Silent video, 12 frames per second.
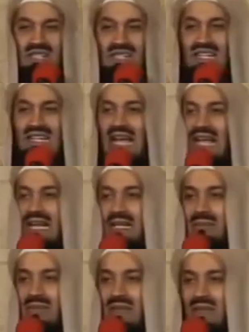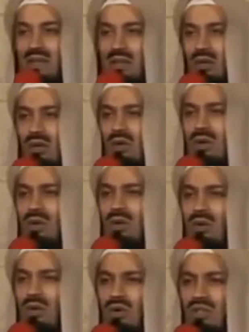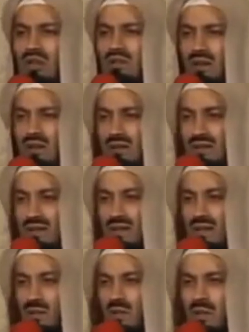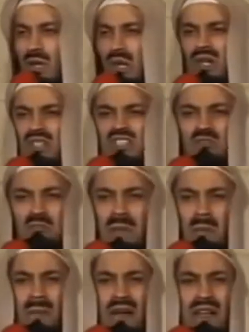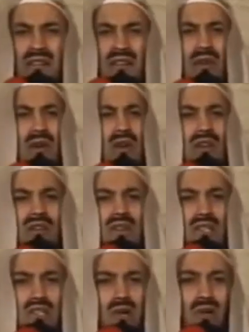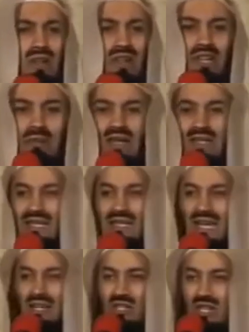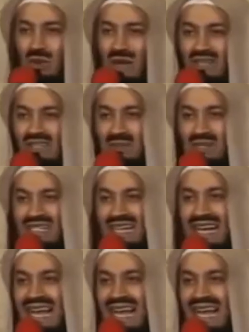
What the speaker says: and seen the Nile, huge river with lots of people living all over the show. Imagine it actually went, it was